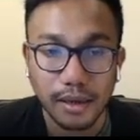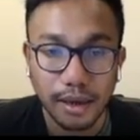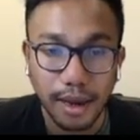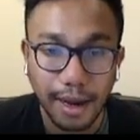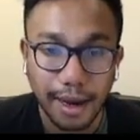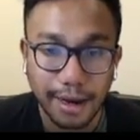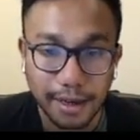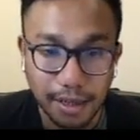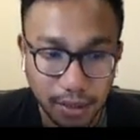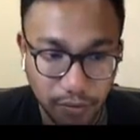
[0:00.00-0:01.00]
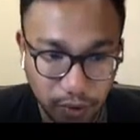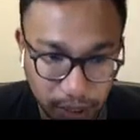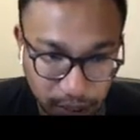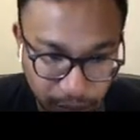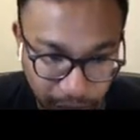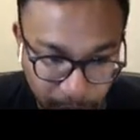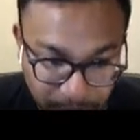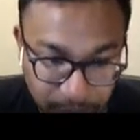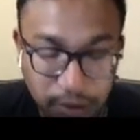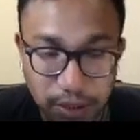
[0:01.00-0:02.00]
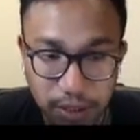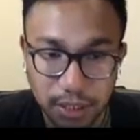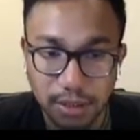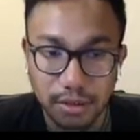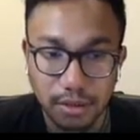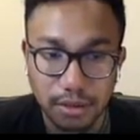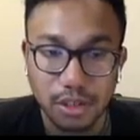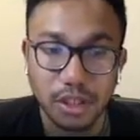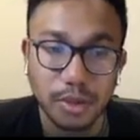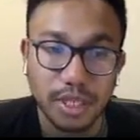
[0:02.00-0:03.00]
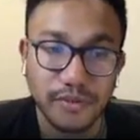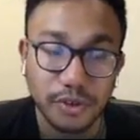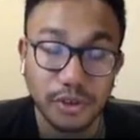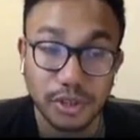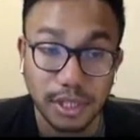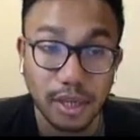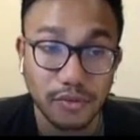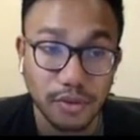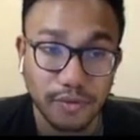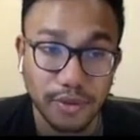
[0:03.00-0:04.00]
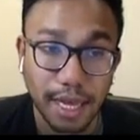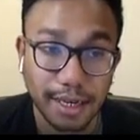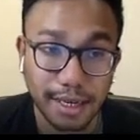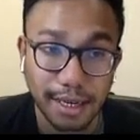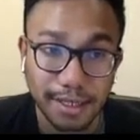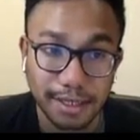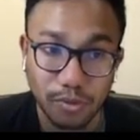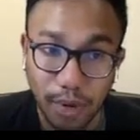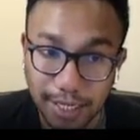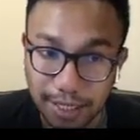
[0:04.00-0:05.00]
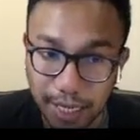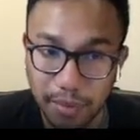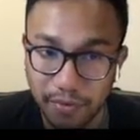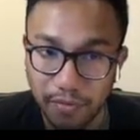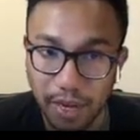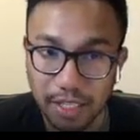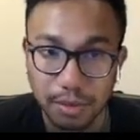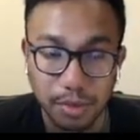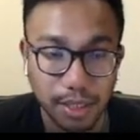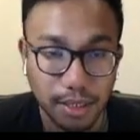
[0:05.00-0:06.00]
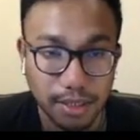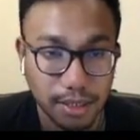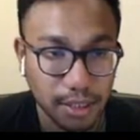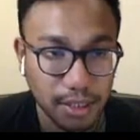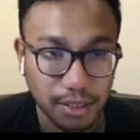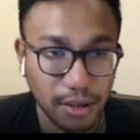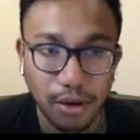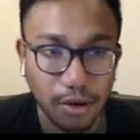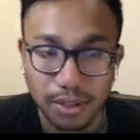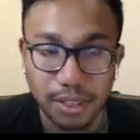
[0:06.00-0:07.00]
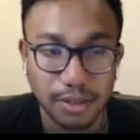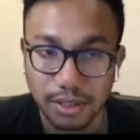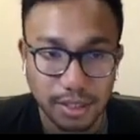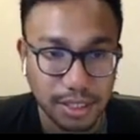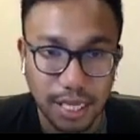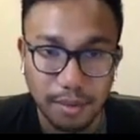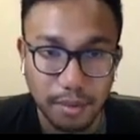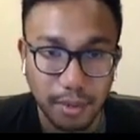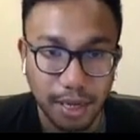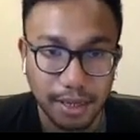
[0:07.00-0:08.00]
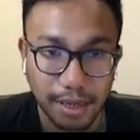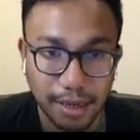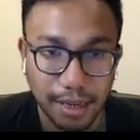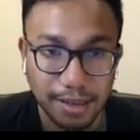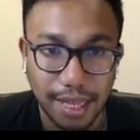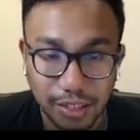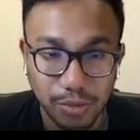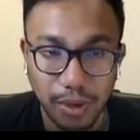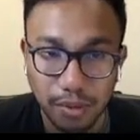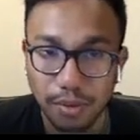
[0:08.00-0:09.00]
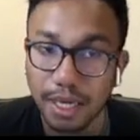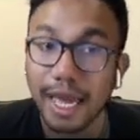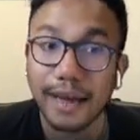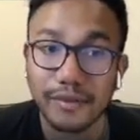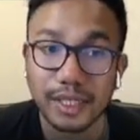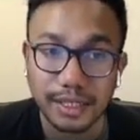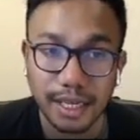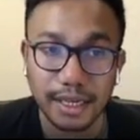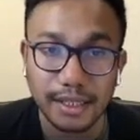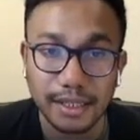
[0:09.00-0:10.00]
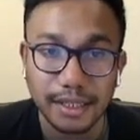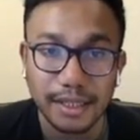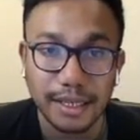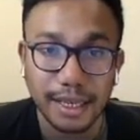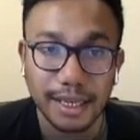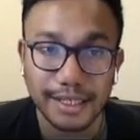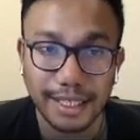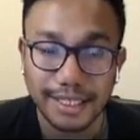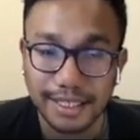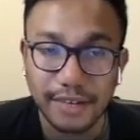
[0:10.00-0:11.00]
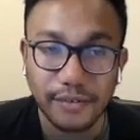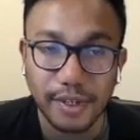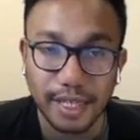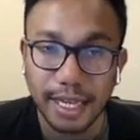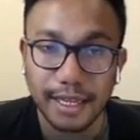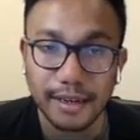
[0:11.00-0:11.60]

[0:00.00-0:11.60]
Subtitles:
and from deal to deal, determining for yourself if that is the right type of investment, because not all deals are the same. And that's why we have this site. Is it's different than